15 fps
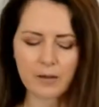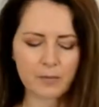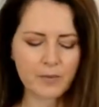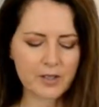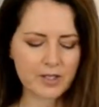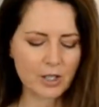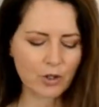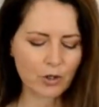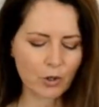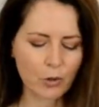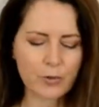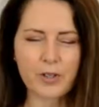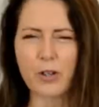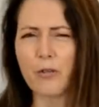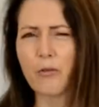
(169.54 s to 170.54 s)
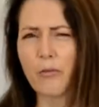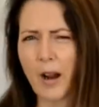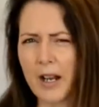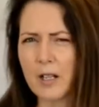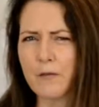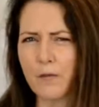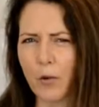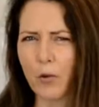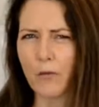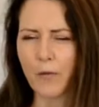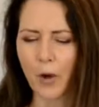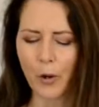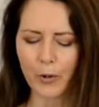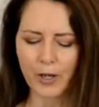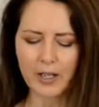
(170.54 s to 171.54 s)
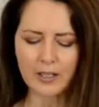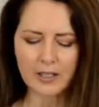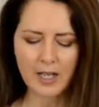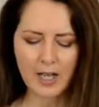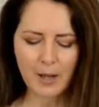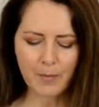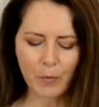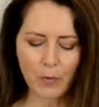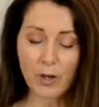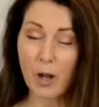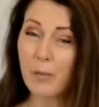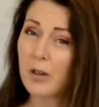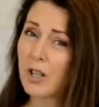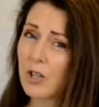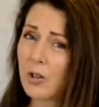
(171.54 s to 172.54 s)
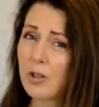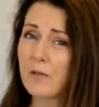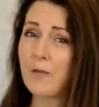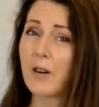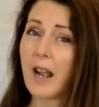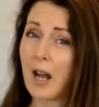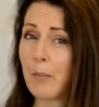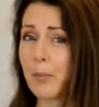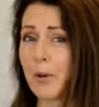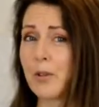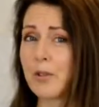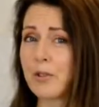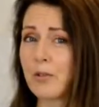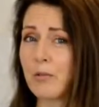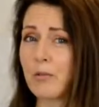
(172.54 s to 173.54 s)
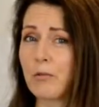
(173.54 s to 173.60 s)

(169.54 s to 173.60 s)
essential oils are great for odour. But what I'm going to use for our personal